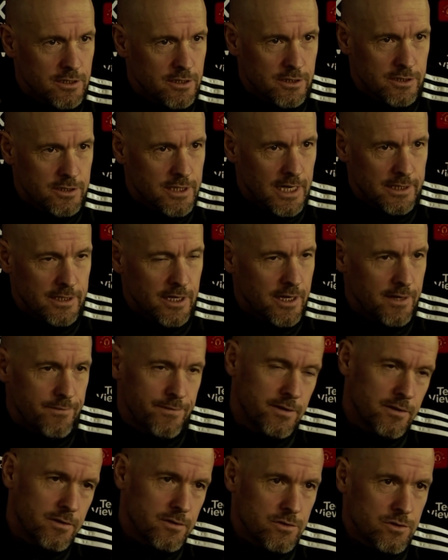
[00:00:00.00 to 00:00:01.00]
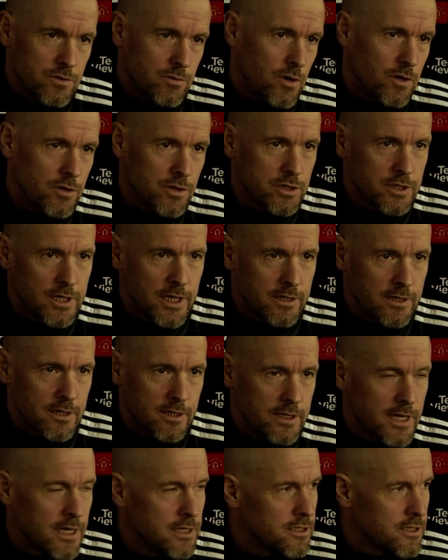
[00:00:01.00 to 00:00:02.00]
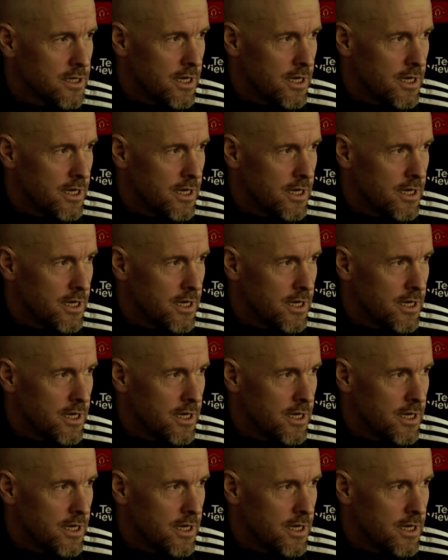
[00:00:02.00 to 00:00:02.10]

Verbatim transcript: start 11, so others get the chance,